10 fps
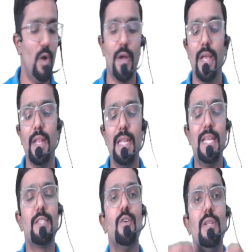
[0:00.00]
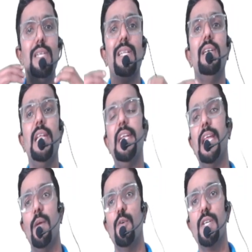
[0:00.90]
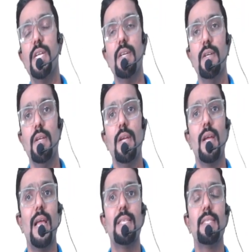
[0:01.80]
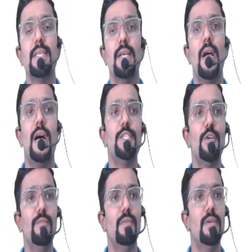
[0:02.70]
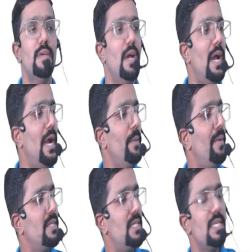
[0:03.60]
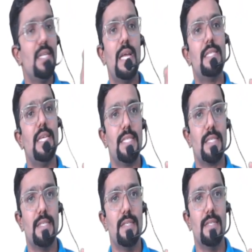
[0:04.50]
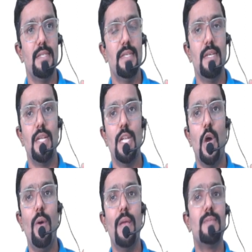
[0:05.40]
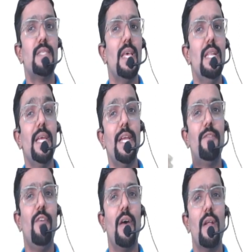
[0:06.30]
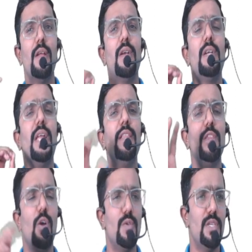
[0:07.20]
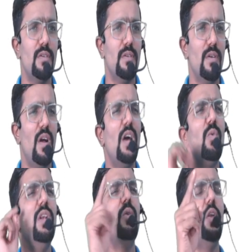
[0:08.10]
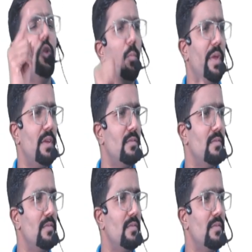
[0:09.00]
Okay. Let us go little detail about it. Guys, assume I had purchased an asset. Now I am selling it for 10,000 or only 1 rupee.